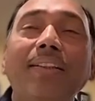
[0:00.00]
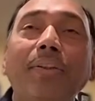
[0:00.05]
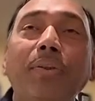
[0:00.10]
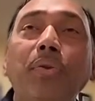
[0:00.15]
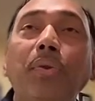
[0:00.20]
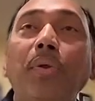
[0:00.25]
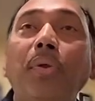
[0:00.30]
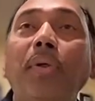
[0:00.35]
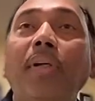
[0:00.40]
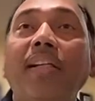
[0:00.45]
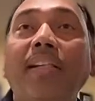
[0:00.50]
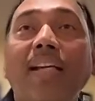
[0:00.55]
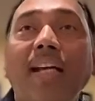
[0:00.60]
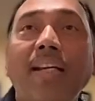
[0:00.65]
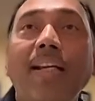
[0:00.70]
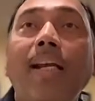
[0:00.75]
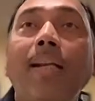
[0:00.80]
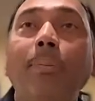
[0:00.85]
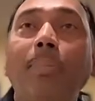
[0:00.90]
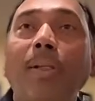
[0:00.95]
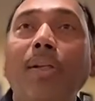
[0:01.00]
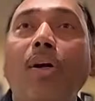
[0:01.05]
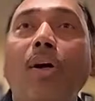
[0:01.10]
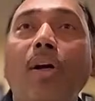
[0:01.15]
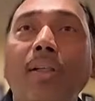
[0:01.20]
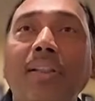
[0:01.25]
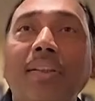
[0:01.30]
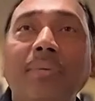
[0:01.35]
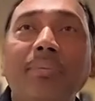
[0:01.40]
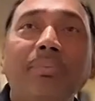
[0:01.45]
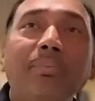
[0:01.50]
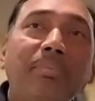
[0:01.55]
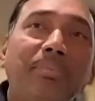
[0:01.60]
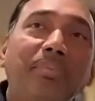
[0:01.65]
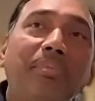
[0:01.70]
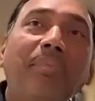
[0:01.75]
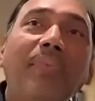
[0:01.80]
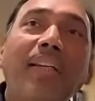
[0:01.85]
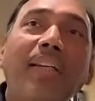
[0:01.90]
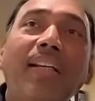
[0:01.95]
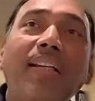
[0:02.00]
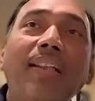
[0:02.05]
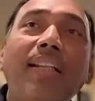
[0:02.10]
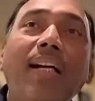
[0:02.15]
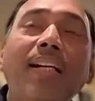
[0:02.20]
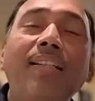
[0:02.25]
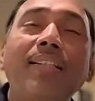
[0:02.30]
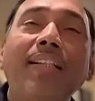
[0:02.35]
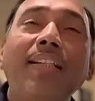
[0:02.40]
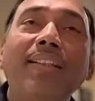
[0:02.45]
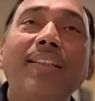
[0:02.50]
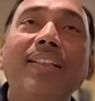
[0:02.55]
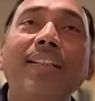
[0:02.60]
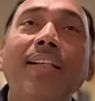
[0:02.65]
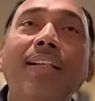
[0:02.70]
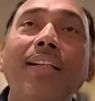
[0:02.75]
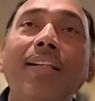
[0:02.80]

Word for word: So it can help a lot in that sense.